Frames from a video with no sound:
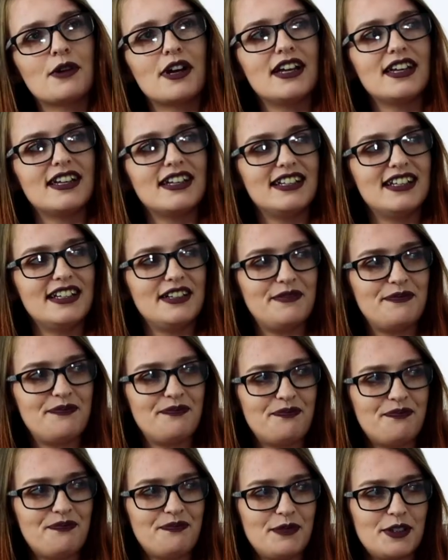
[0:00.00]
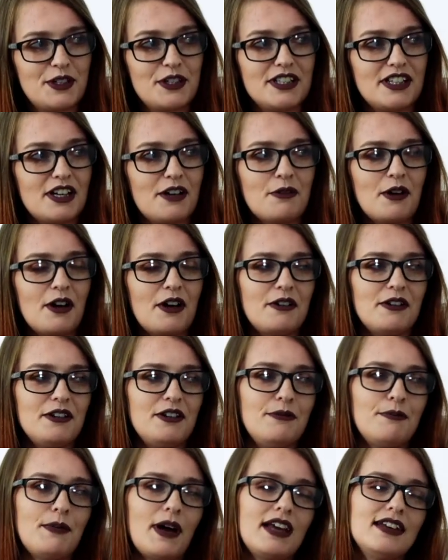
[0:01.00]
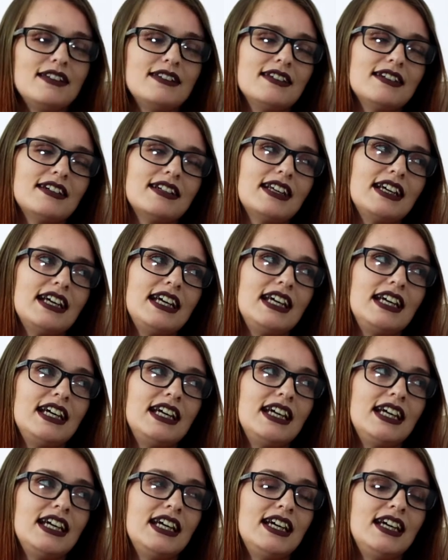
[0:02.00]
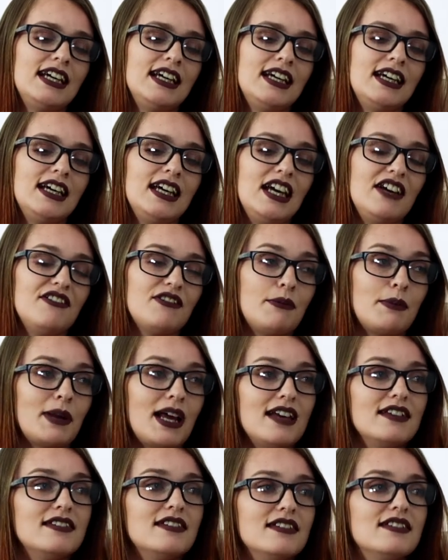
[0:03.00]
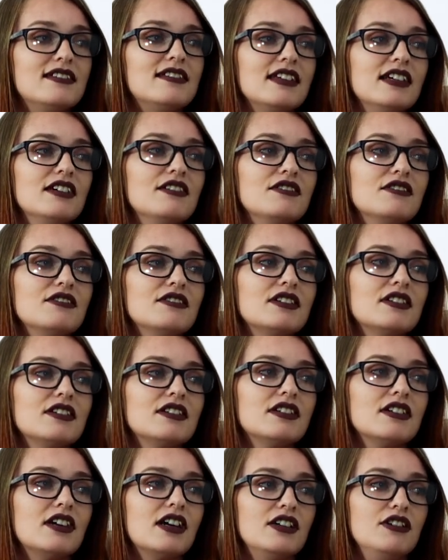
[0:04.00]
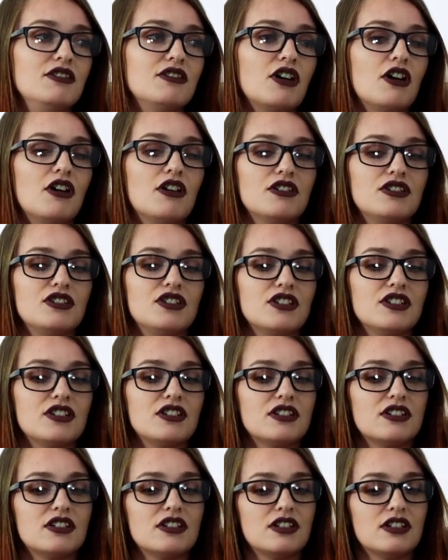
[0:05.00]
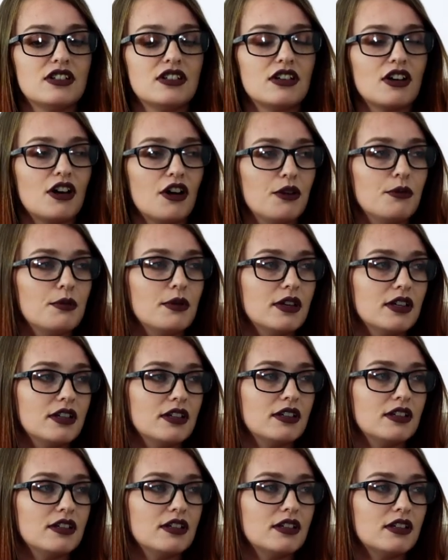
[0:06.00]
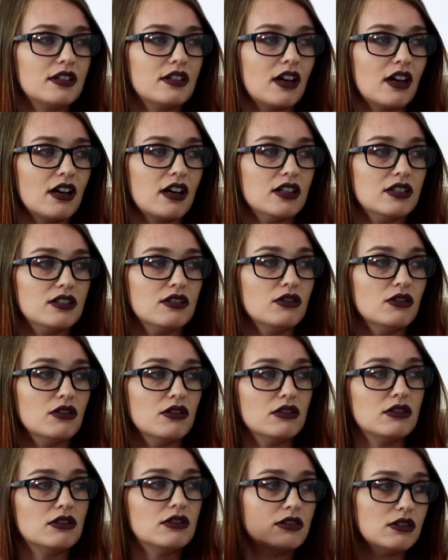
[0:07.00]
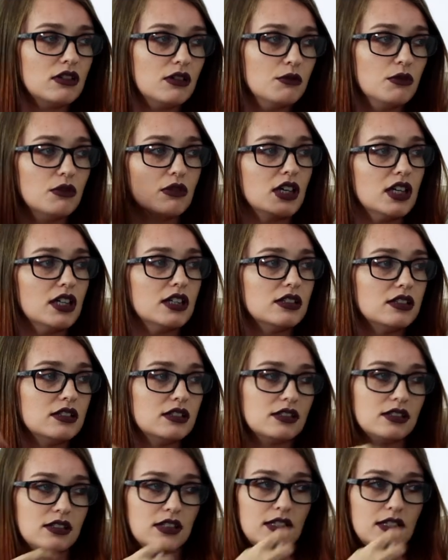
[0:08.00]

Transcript: breaking in because I, you basically, if a place is sealed and you can't just open like a door and walk in.